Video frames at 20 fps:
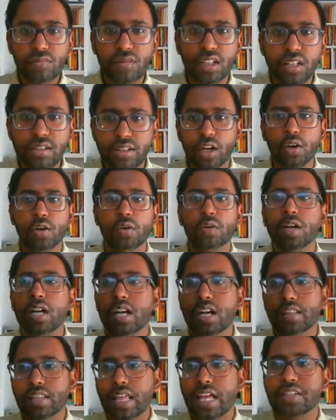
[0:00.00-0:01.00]
So
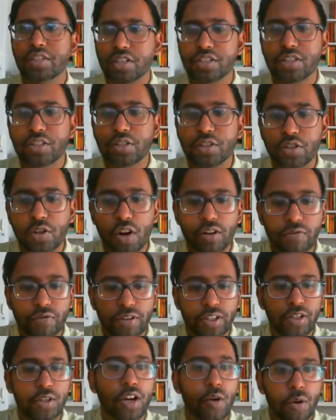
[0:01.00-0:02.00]
that's just a short
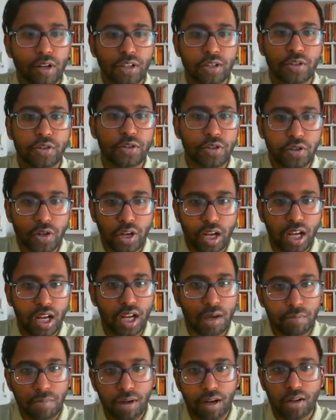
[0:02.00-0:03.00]
video I wanted to share
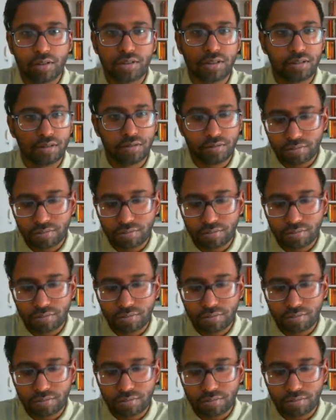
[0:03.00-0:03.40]
about